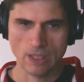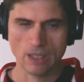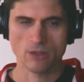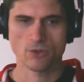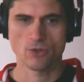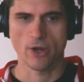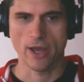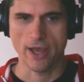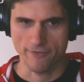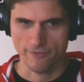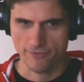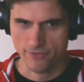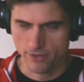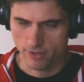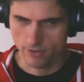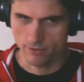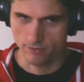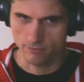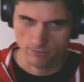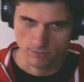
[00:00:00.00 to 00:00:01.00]
To have
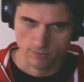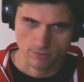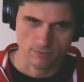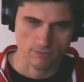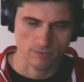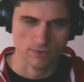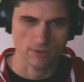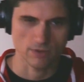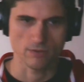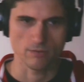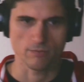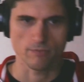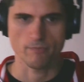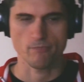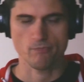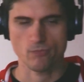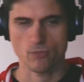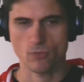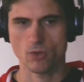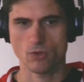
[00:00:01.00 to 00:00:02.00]

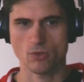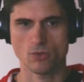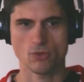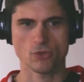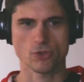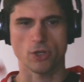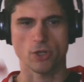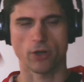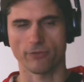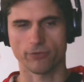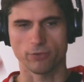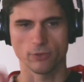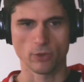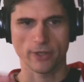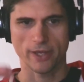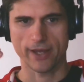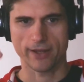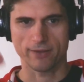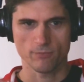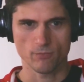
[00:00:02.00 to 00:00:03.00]
to sort of look
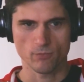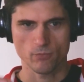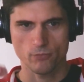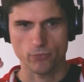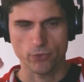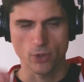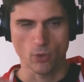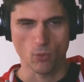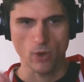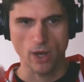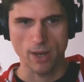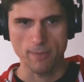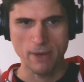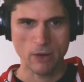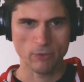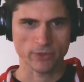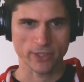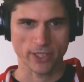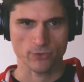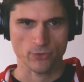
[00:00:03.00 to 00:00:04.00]
at
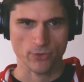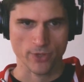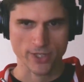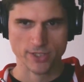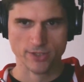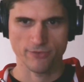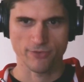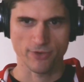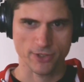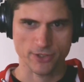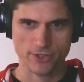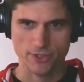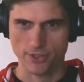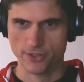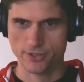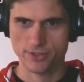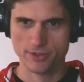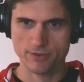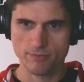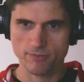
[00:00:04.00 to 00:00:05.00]
amount at risk
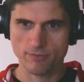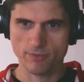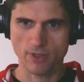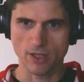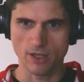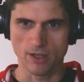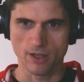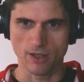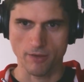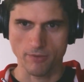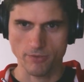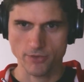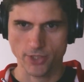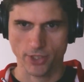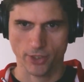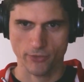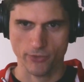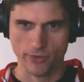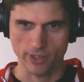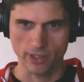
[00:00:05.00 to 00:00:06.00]
versus
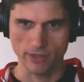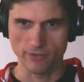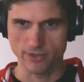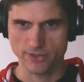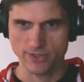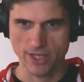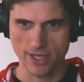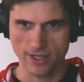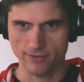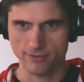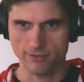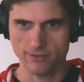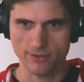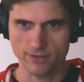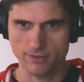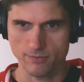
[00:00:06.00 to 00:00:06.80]
security level. Is that?